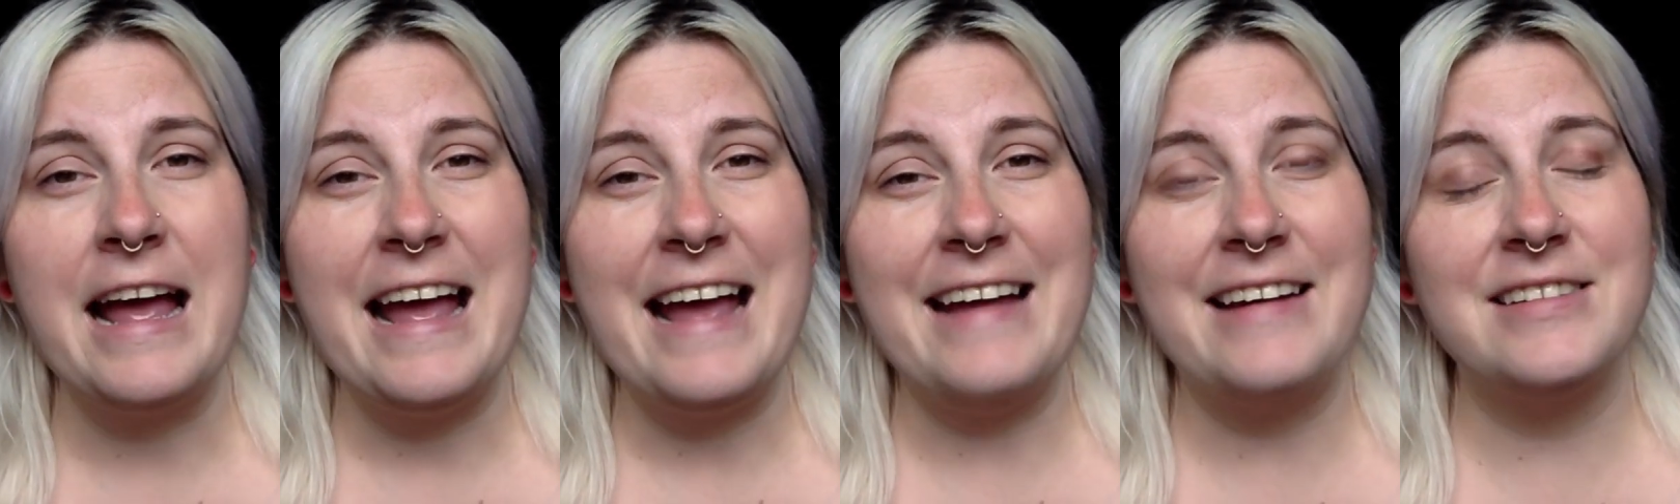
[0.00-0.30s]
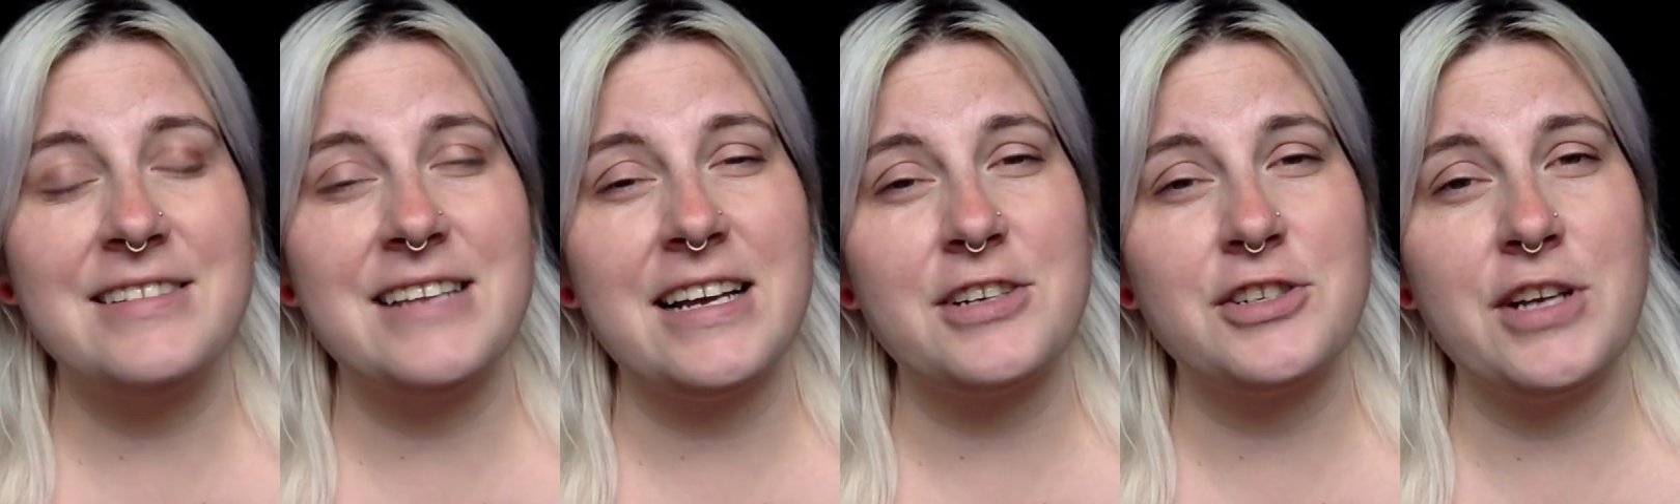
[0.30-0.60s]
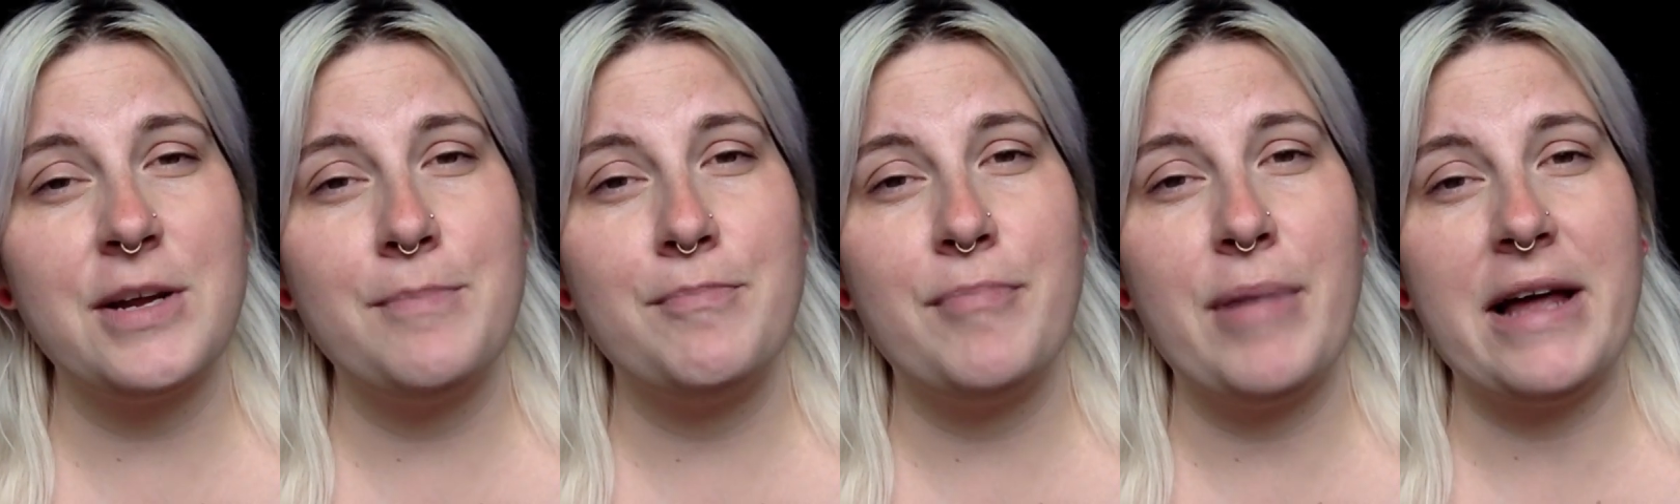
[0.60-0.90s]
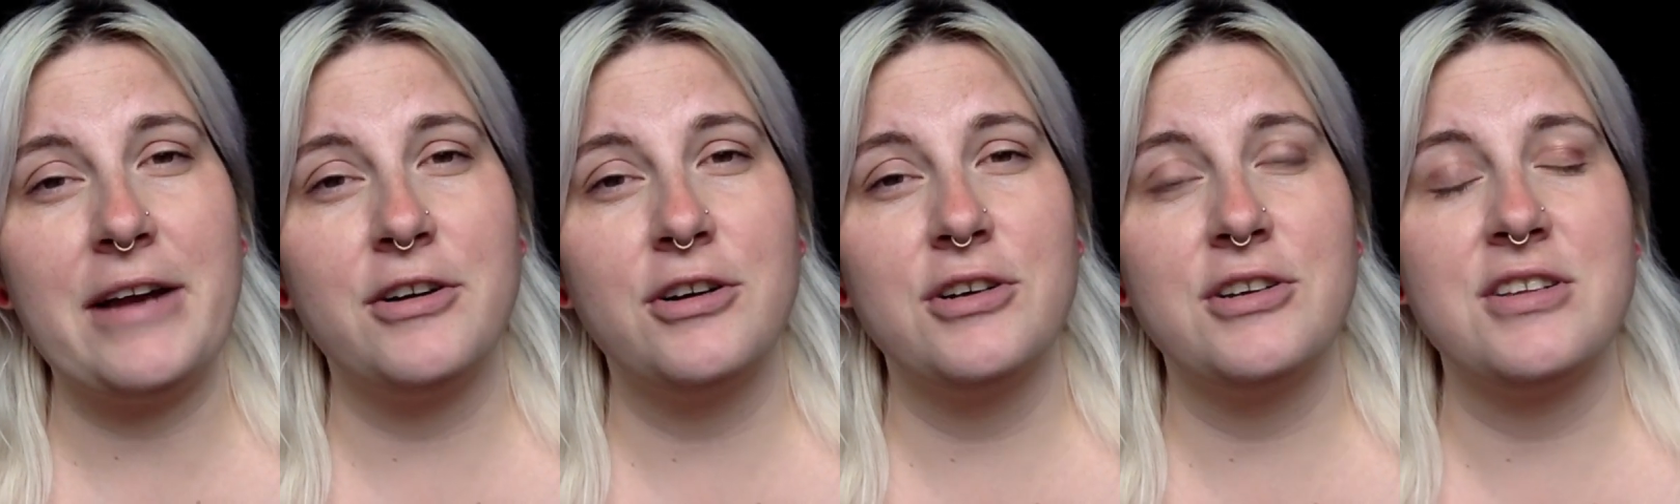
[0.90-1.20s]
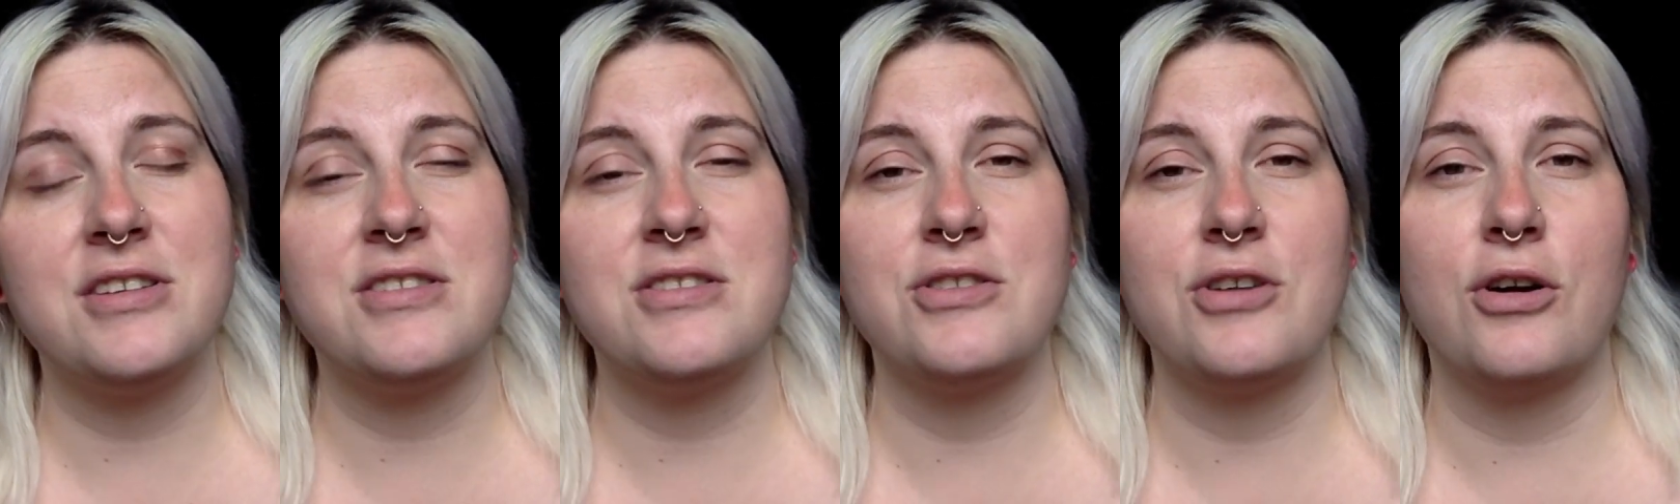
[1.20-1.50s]
and it's actually better to
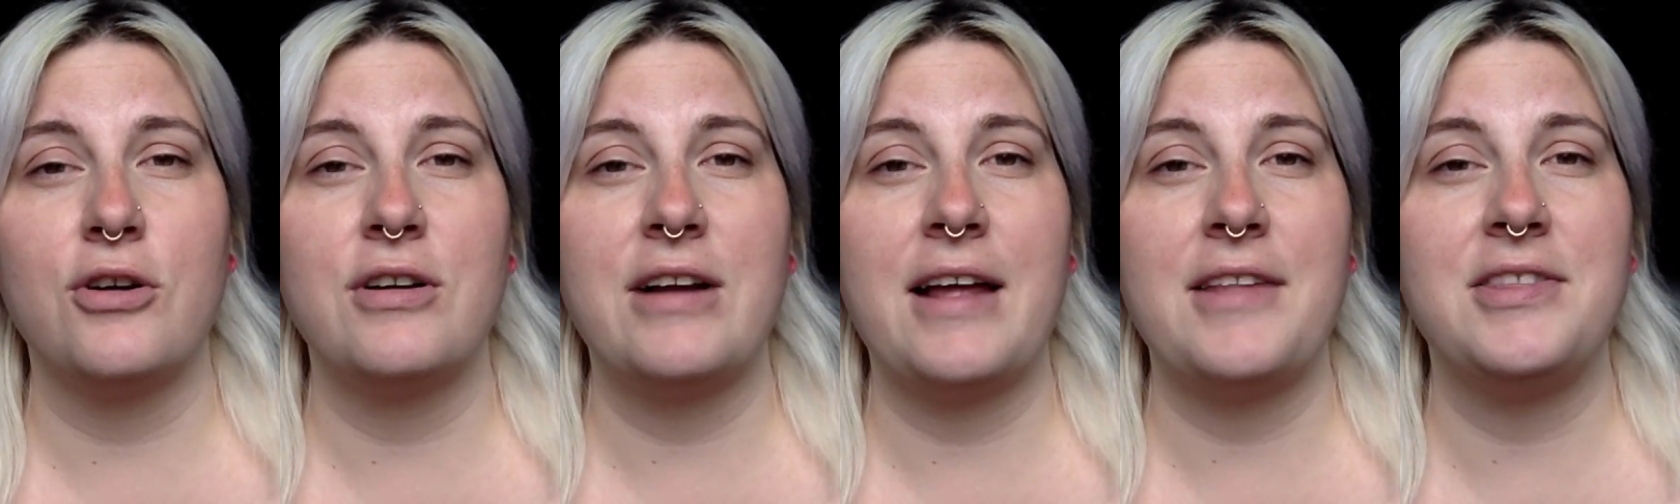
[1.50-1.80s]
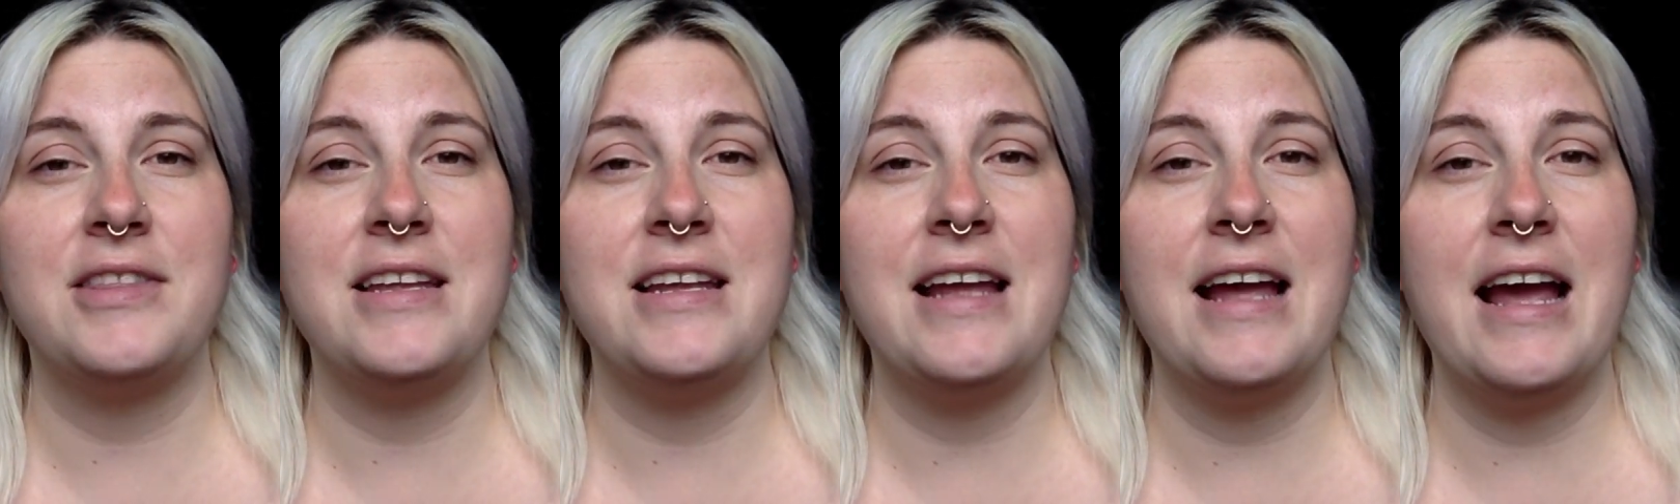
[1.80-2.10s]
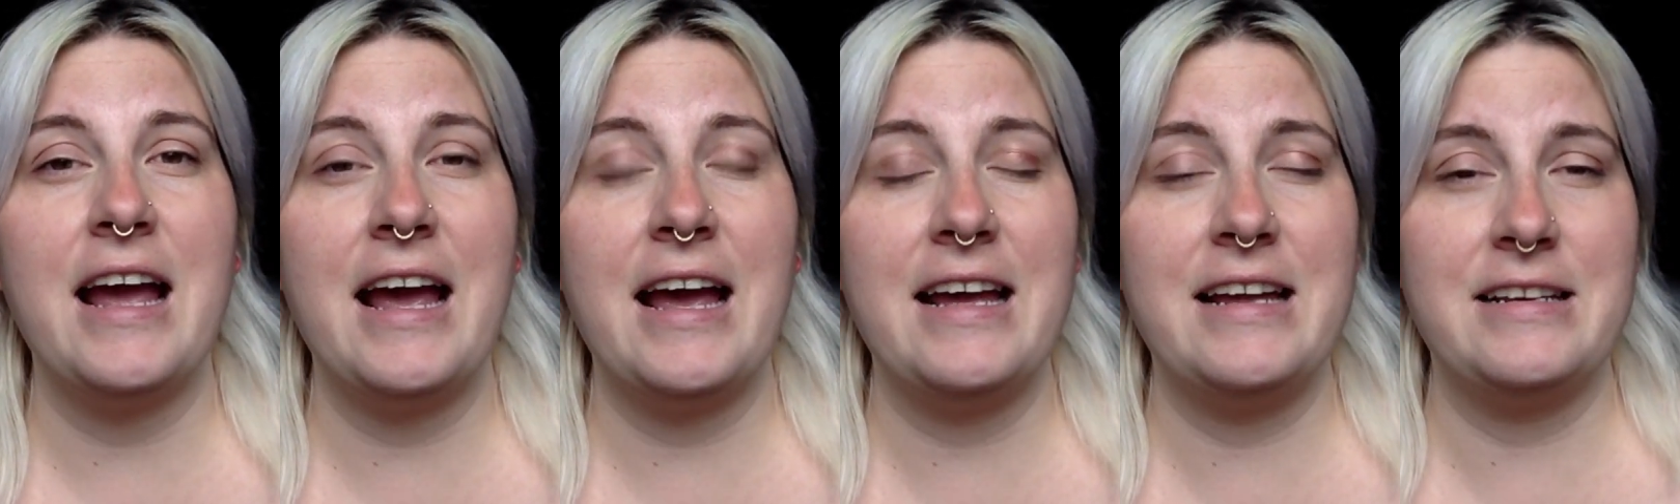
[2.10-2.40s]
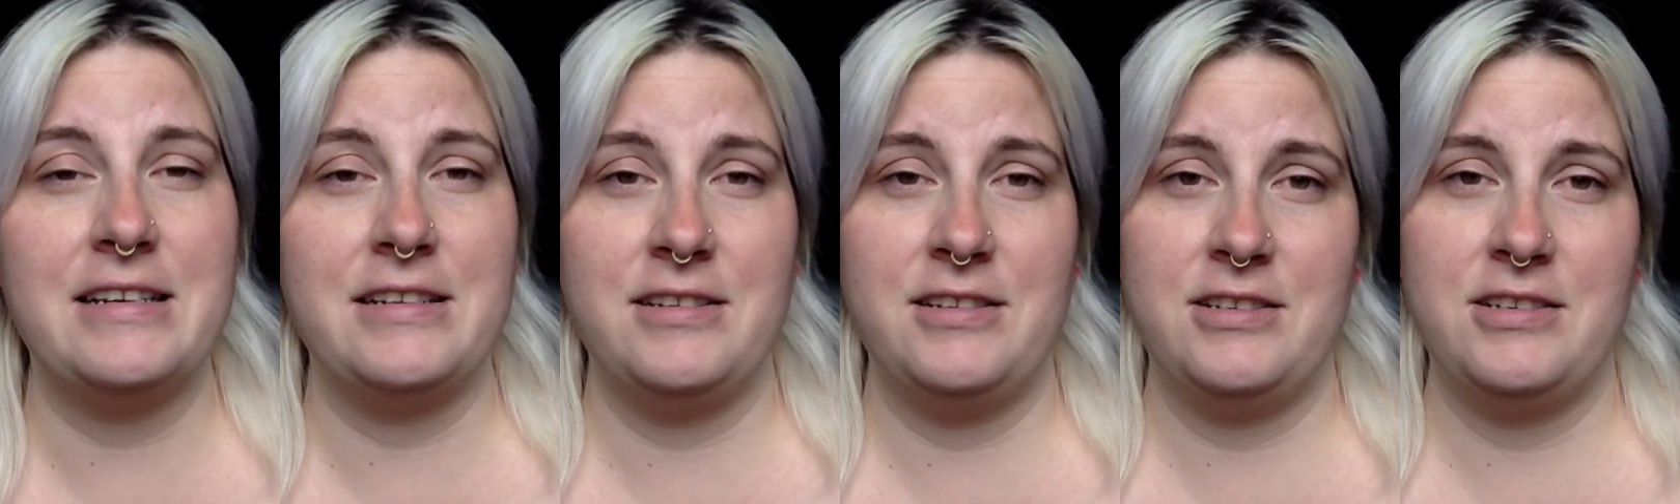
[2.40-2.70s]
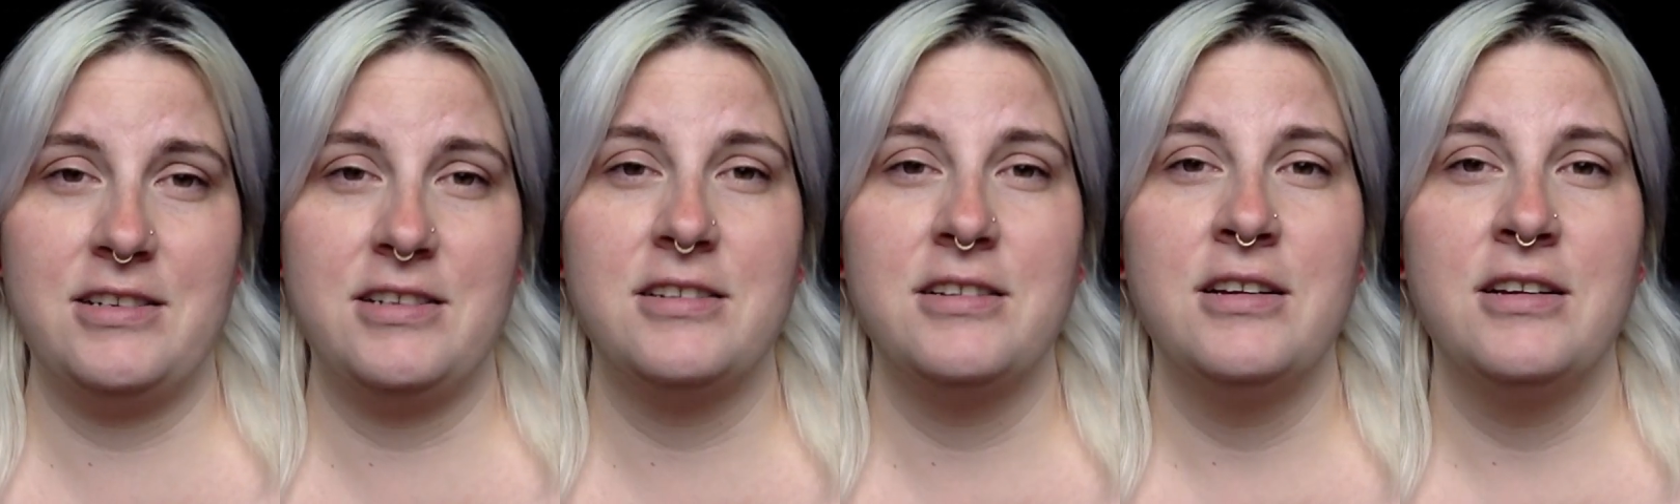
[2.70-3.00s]
start at the
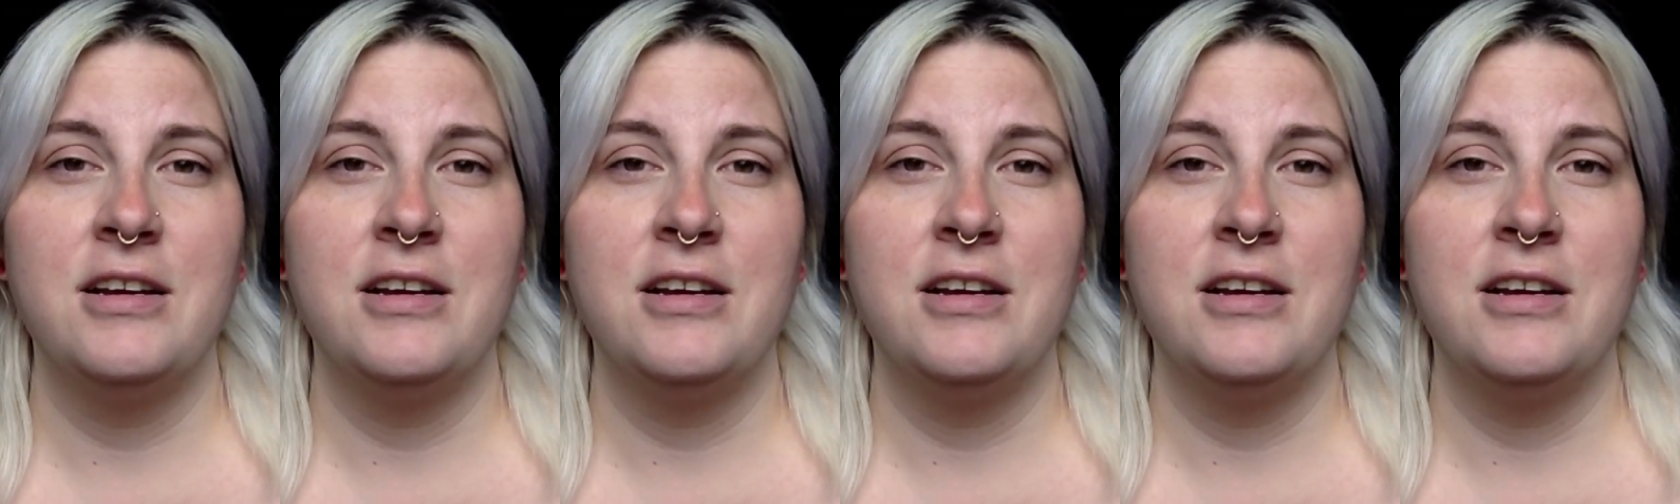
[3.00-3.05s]
end